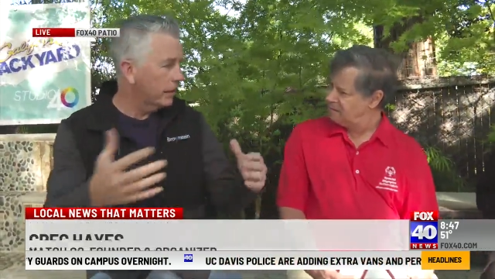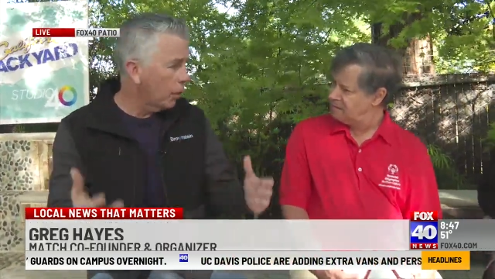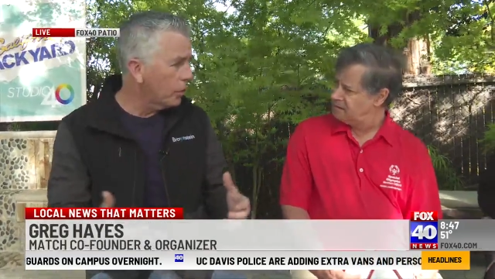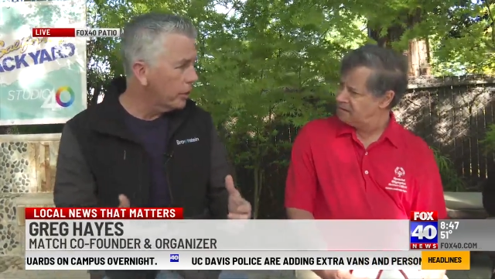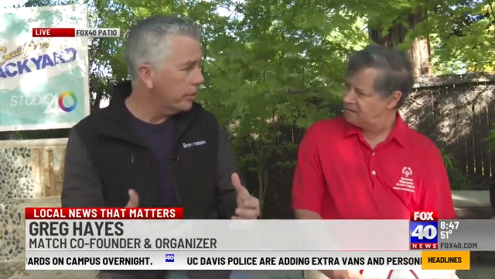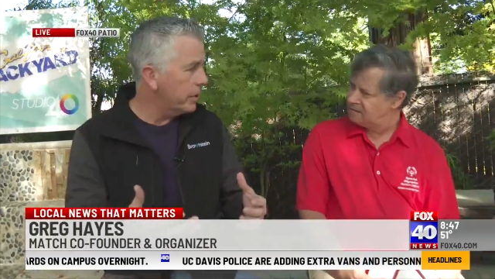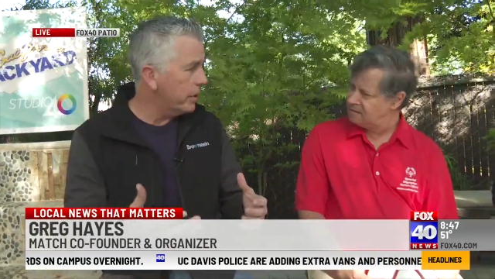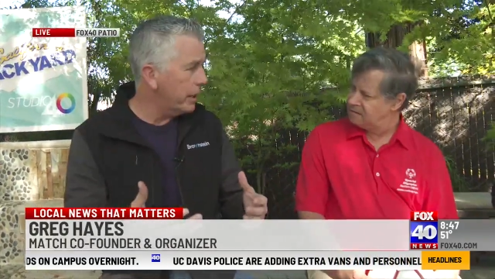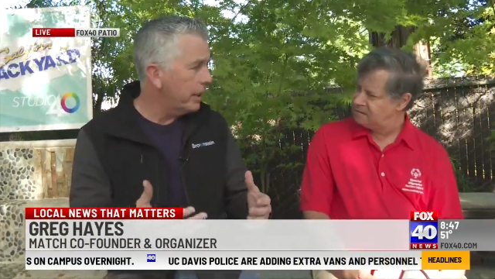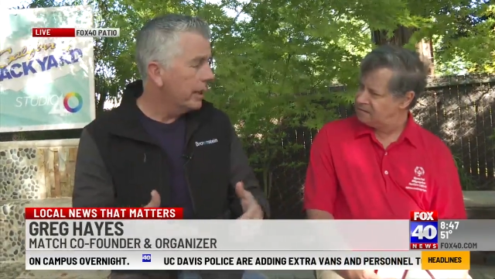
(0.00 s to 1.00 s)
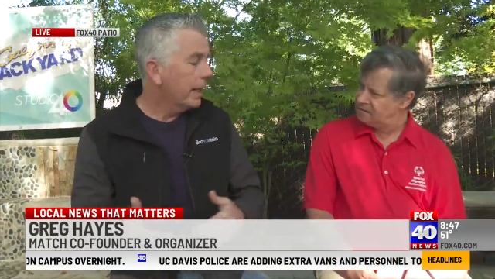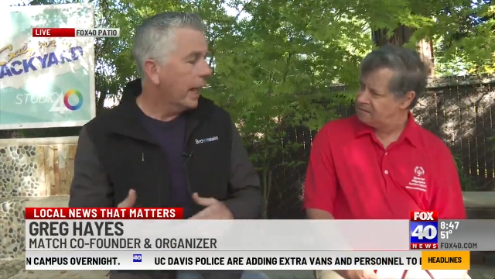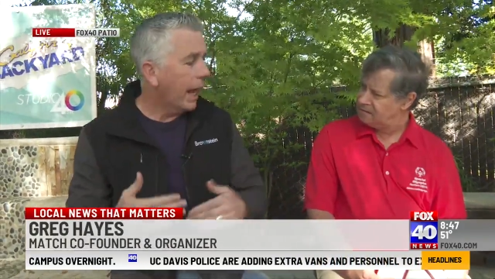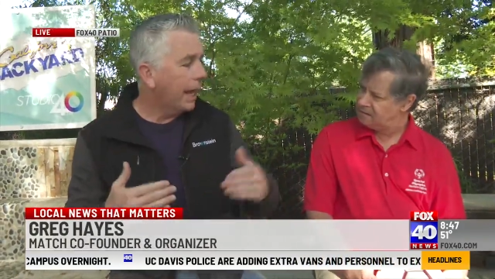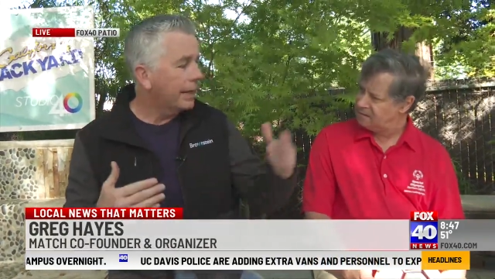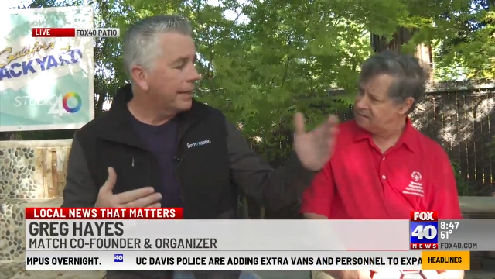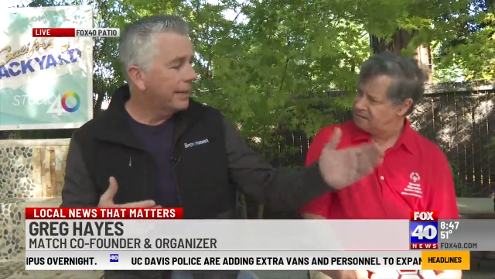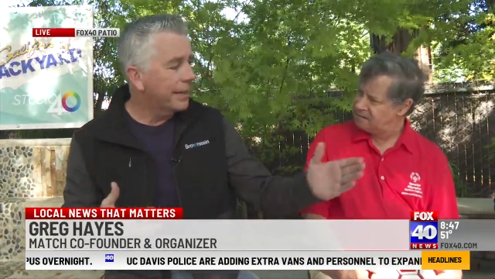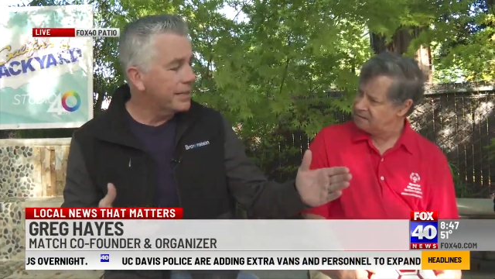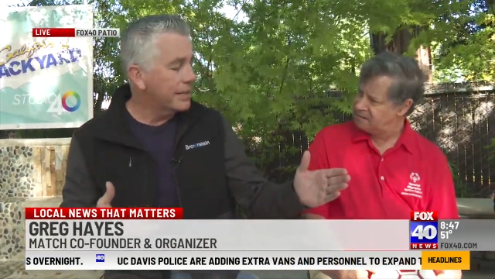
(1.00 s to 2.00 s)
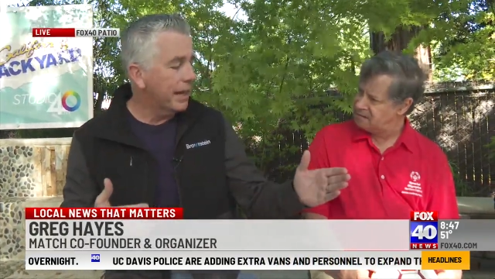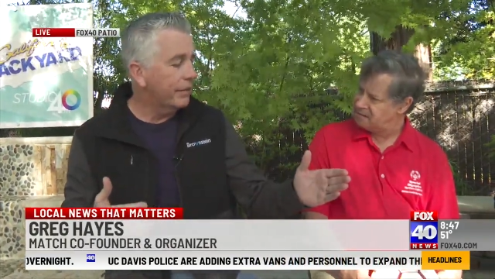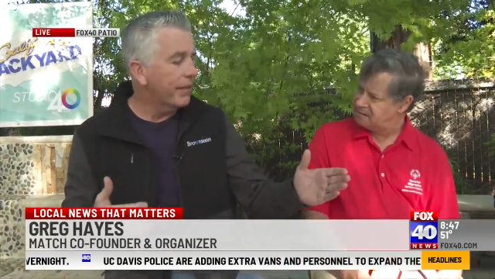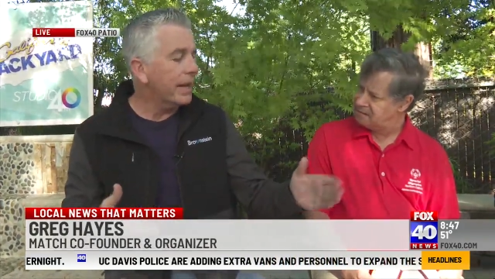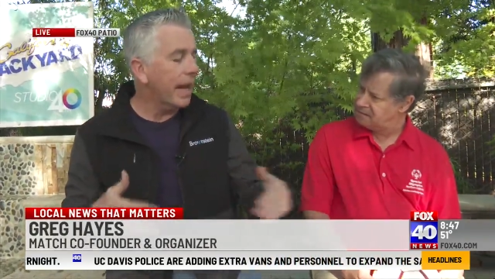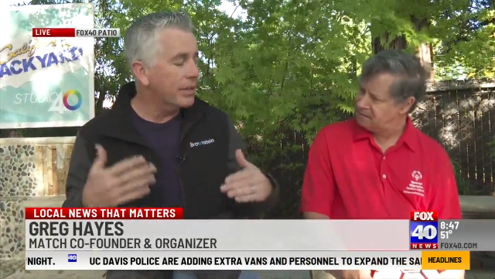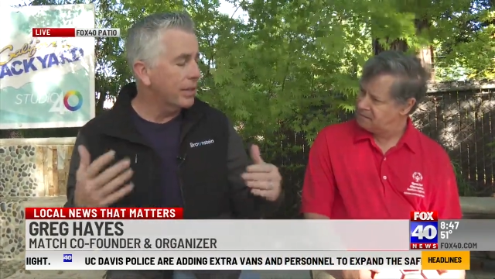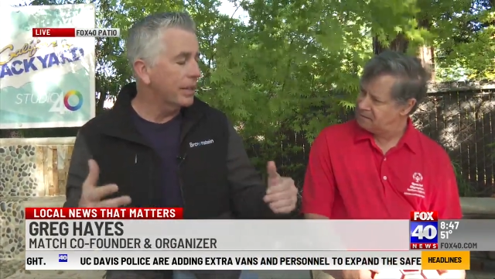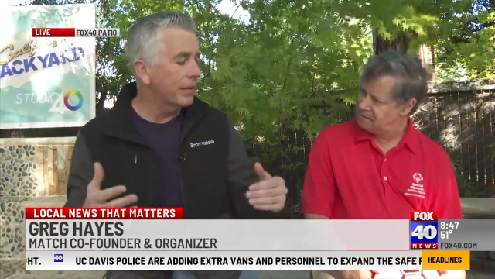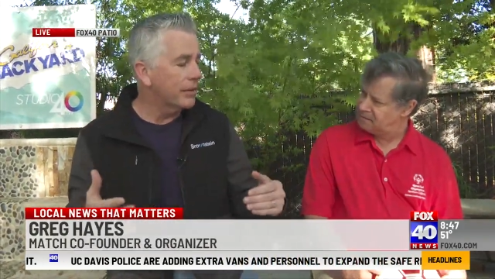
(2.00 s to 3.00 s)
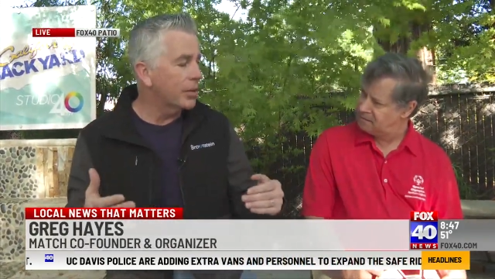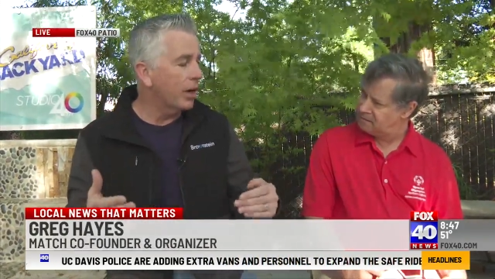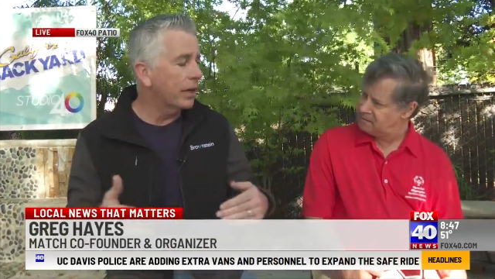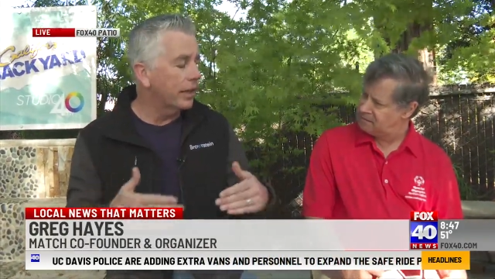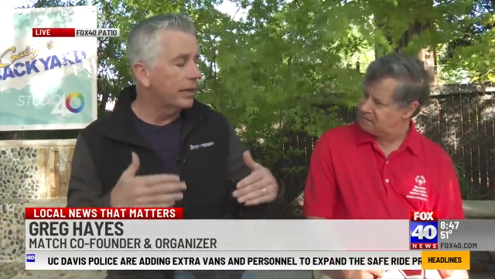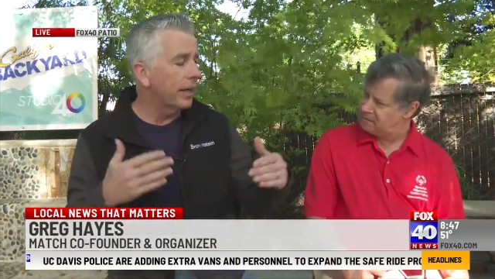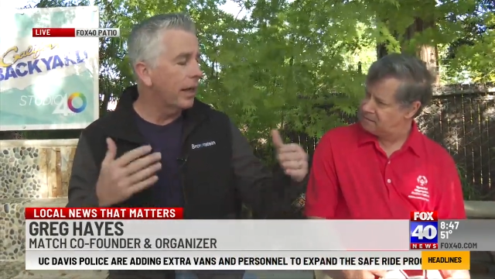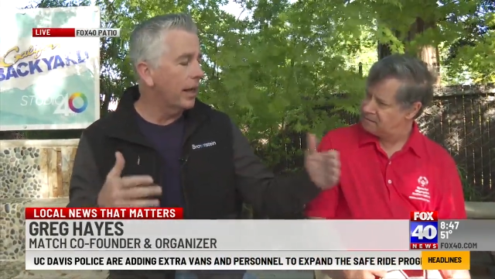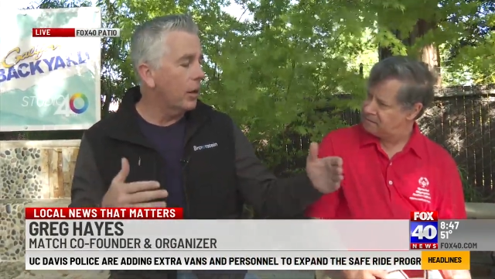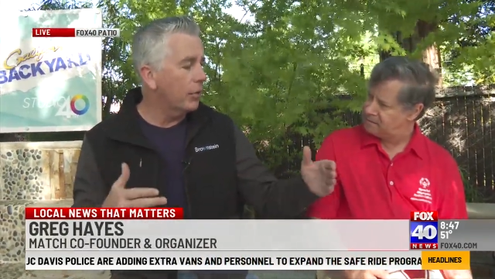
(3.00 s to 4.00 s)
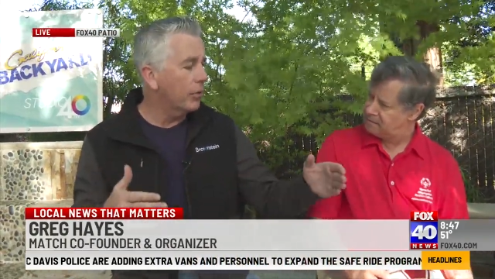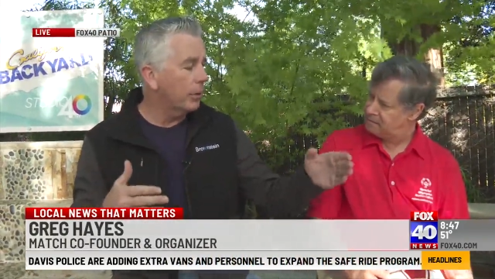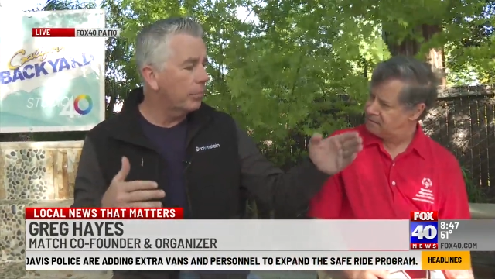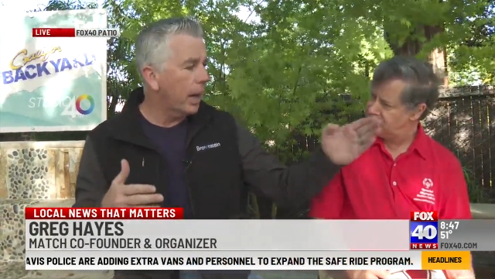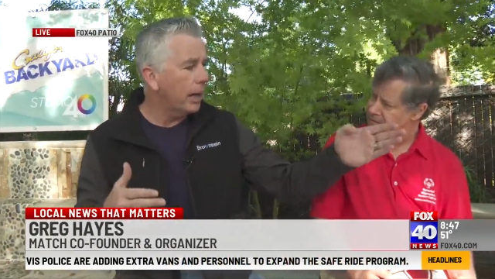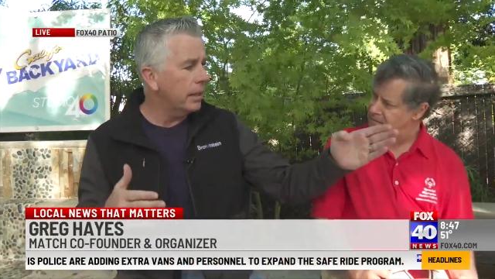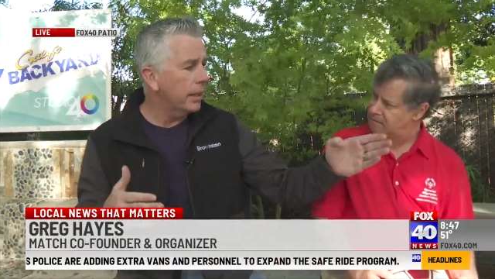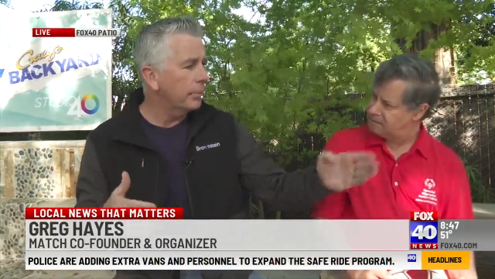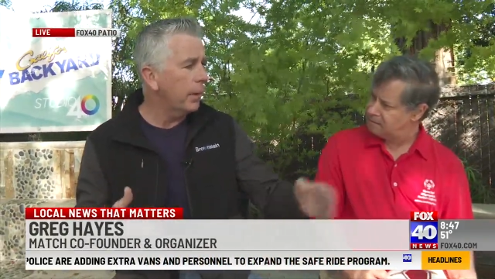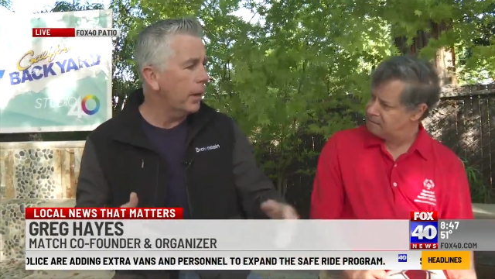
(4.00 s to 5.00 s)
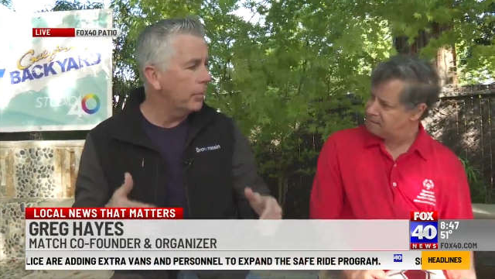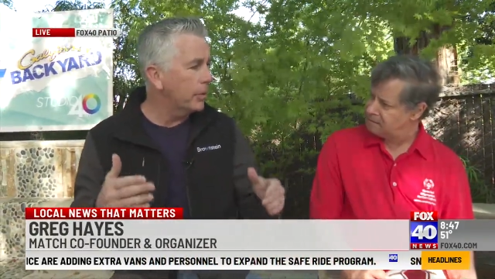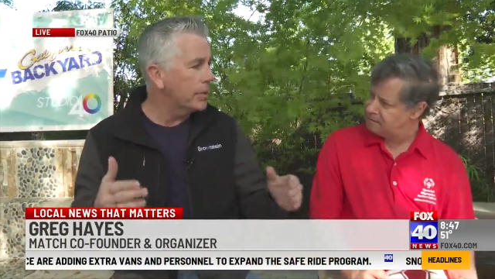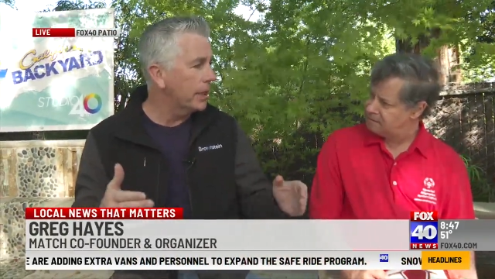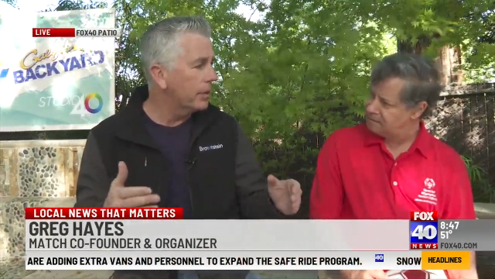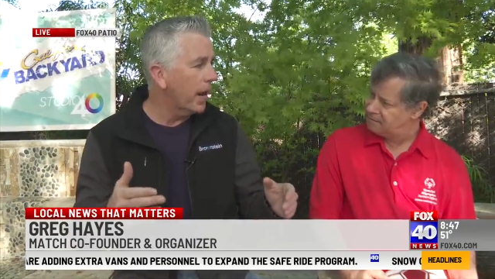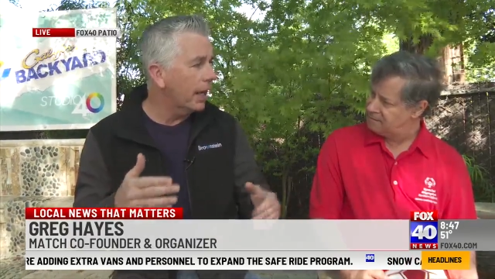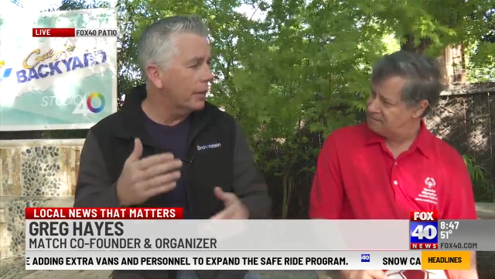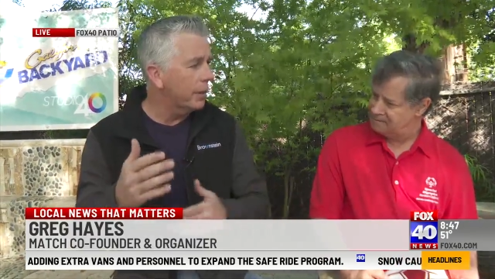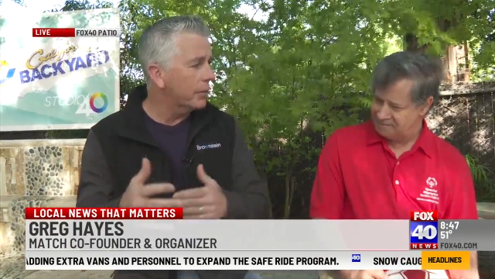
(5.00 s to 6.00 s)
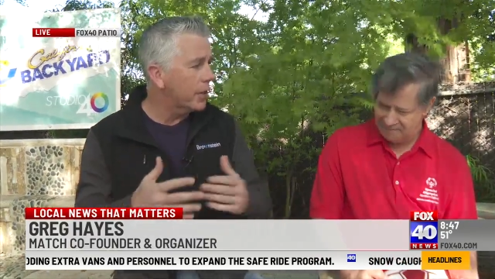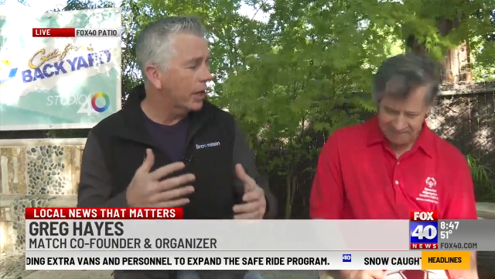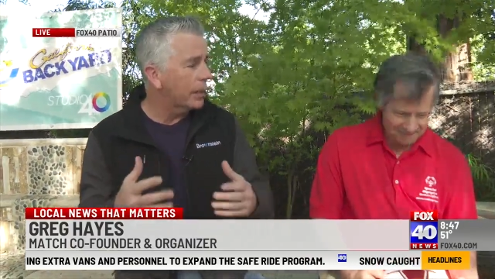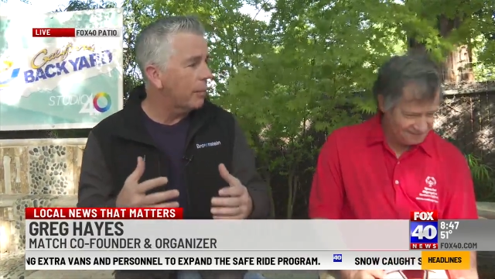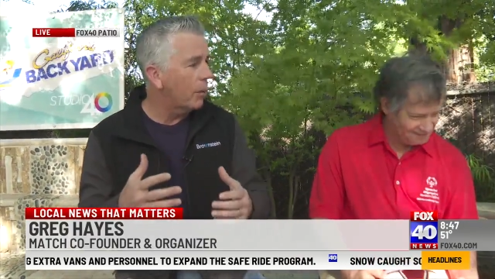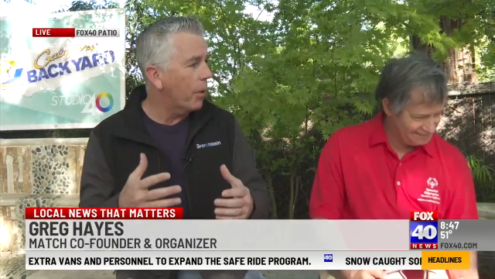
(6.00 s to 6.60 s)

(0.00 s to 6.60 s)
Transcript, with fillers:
Speaker 1: local community. And this event actually started uh, over a pint at a pub with Senator Allen. We were talking about